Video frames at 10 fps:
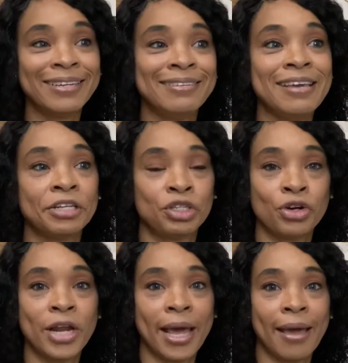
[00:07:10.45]
And
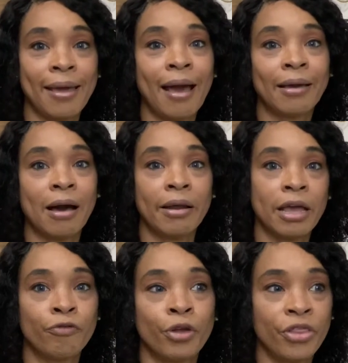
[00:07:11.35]
yesterday I got
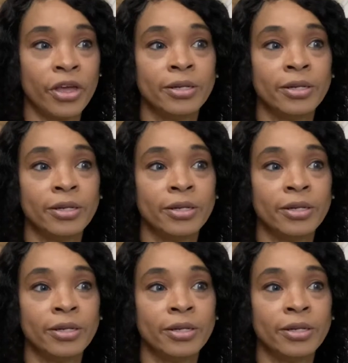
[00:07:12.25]
everything